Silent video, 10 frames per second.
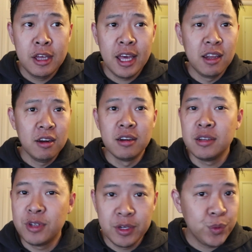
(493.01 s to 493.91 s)
and
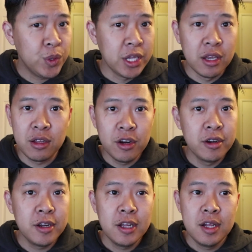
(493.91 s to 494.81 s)
learn, really
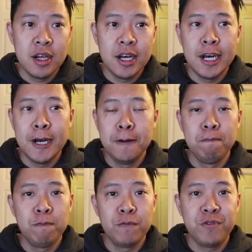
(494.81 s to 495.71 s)
learn
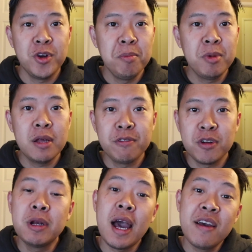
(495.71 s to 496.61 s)

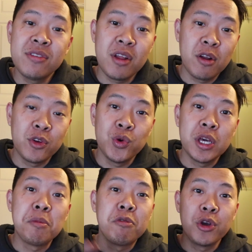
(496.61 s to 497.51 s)
from guys that are doing
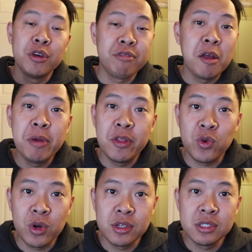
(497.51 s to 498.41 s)
it before you. Find
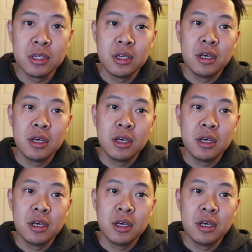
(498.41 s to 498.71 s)
mentors.